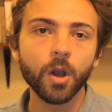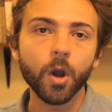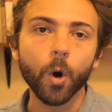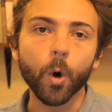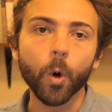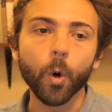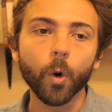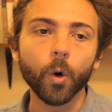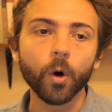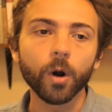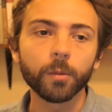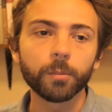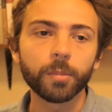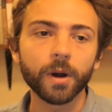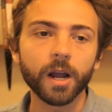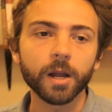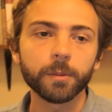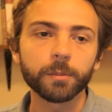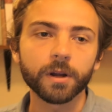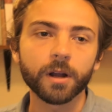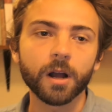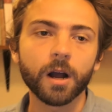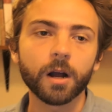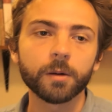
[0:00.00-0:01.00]
or by
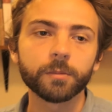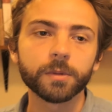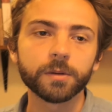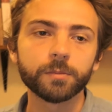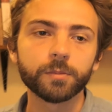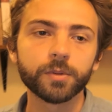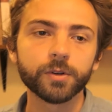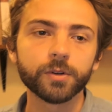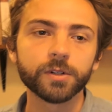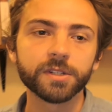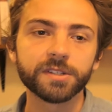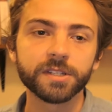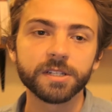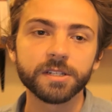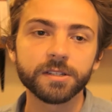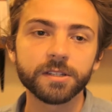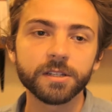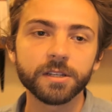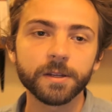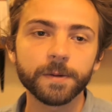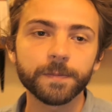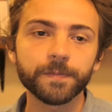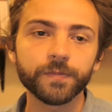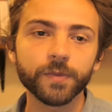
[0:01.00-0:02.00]
Mohamed
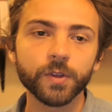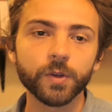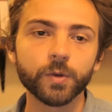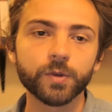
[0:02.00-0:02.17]
Bouazizi,